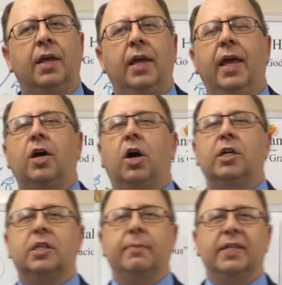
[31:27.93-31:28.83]
He
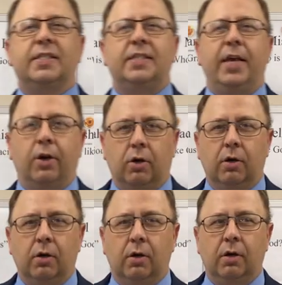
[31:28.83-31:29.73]
calls him a seer
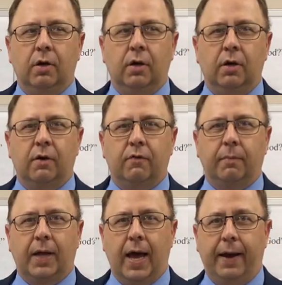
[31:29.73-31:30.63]

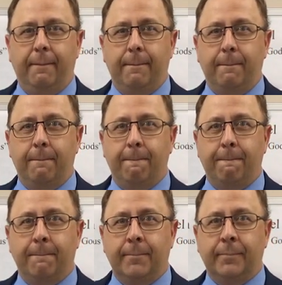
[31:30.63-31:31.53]
from God,
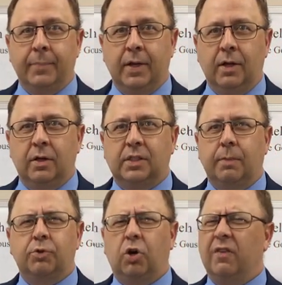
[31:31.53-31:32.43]

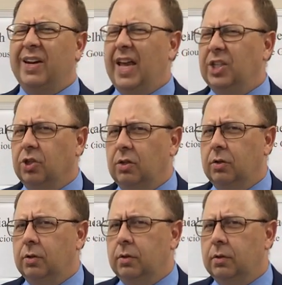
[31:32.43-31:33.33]
some sort of an angel.
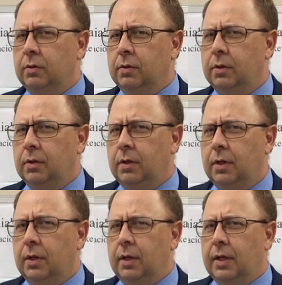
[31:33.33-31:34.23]

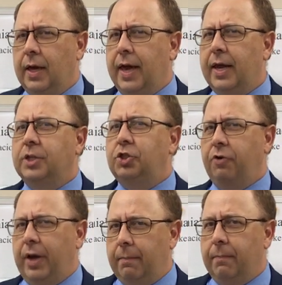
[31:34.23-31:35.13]
In his
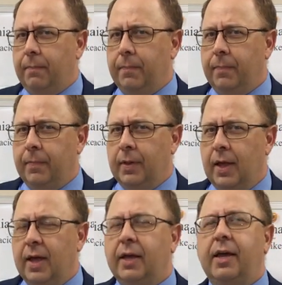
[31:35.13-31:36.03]
dream,
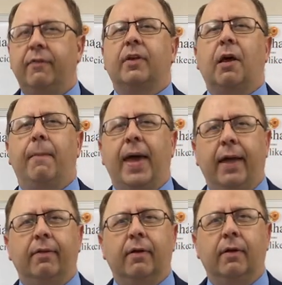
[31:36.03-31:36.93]
gives a
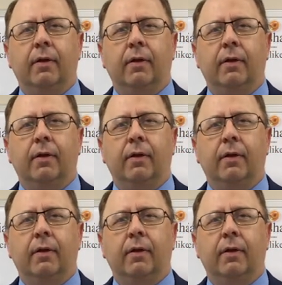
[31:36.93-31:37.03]
command.